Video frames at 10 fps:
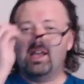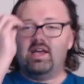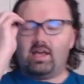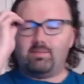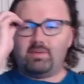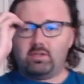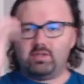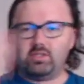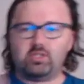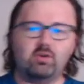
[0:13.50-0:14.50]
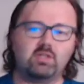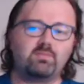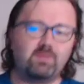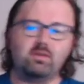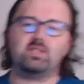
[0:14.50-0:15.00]
I've been doing chores
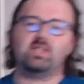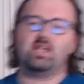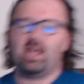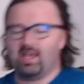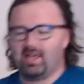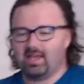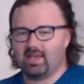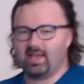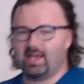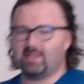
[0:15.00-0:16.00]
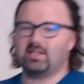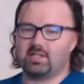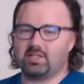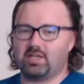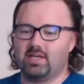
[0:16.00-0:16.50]
palooza today. As
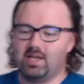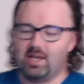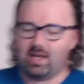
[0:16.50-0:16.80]
such, I